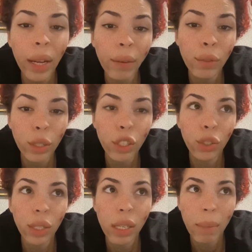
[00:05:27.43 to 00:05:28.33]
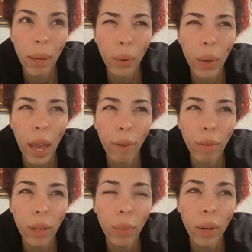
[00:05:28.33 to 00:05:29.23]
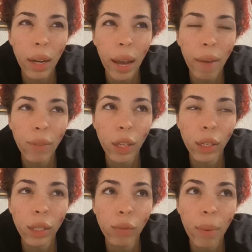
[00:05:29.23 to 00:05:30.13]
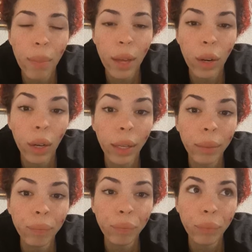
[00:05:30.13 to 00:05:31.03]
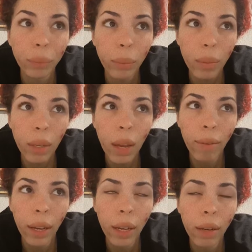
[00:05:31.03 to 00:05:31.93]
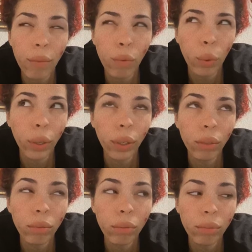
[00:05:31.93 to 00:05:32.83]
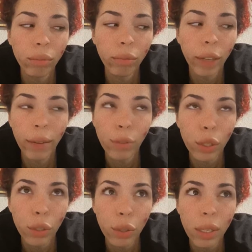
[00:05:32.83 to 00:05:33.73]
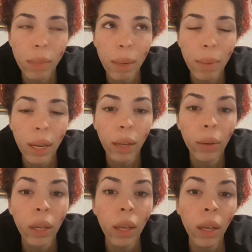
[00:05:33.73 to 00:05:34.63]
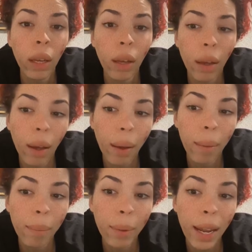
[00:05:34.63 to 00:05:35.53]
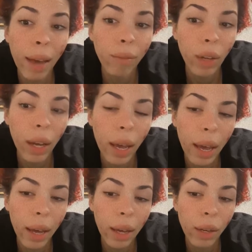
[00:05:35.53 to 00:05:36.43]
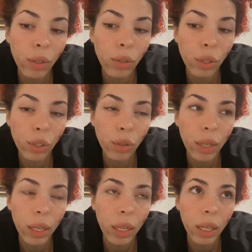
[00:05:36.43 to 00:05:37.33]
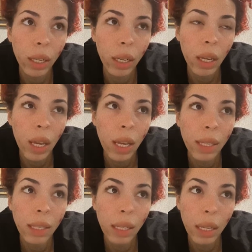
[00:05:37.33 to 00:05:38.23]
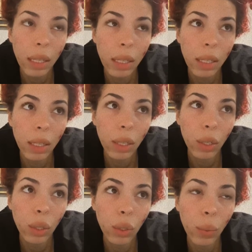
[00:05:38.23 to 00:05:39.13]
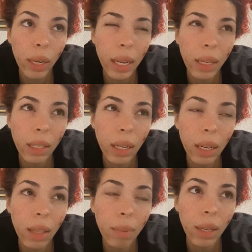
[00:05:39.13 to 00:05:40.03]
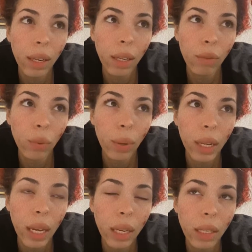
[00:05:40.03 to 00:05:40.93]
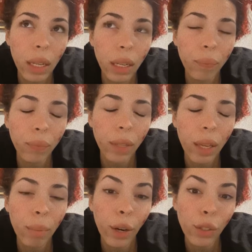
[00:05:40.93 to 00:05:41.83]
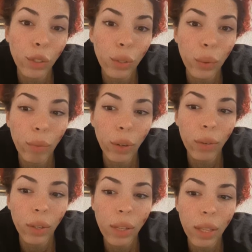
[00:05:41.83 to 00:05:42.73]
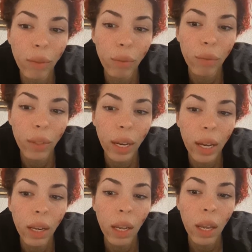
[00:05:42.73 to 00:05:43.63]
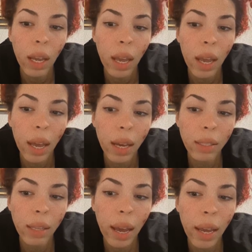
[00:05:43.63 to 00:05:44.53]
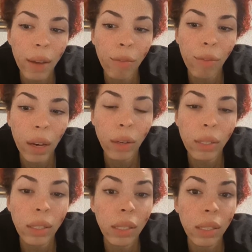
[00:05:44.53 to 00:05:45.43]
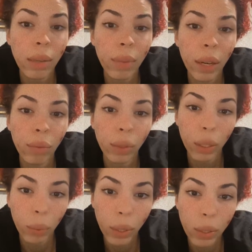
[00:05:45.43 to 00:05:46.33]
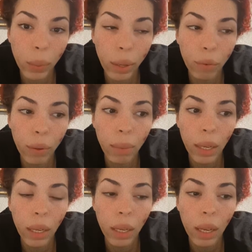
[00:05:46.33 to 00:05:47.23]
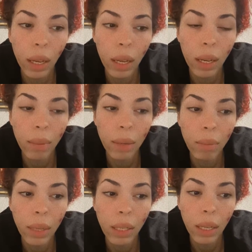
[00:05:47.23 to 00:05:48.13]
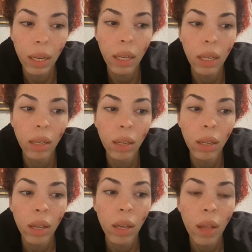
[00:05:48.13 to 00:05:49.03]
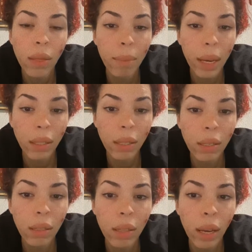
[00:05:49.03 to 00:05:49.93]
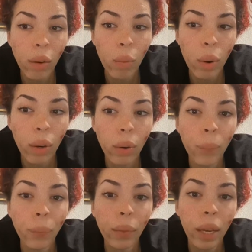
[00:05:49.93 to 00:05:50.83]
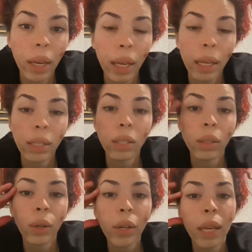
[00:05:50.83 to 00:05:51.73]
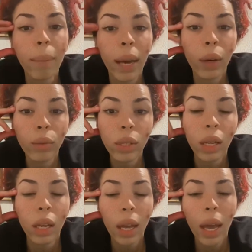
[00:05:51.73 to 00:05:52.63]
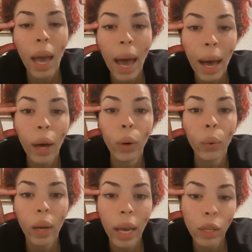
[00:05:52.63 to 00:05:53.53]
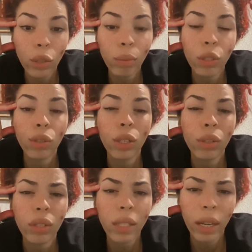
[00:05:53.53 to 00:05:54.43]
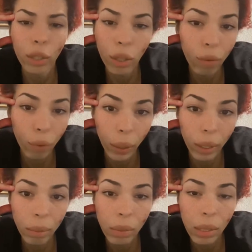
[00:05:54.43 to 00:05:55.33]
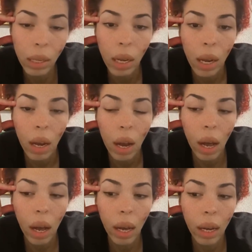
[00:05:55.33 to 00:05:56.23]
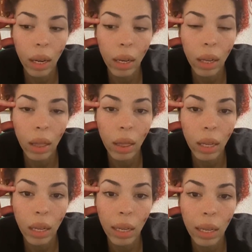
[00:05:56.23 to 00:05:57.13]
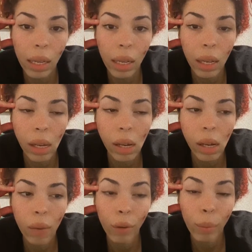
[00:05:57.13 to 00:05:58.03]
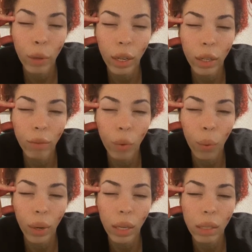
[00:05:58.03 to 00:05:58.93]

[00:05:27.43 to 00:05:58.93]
I would have surgeries about every 1.5 years from then on. I've had 4, 5 surgeries maybe now, but I have not had a surgery since 2018, the beginning of 2018 in March. So I'm very, very thankful for that, as I have found a system that really works well for me in maintaining the masses that grow and learning about how endometriosis actually forms on the reproductive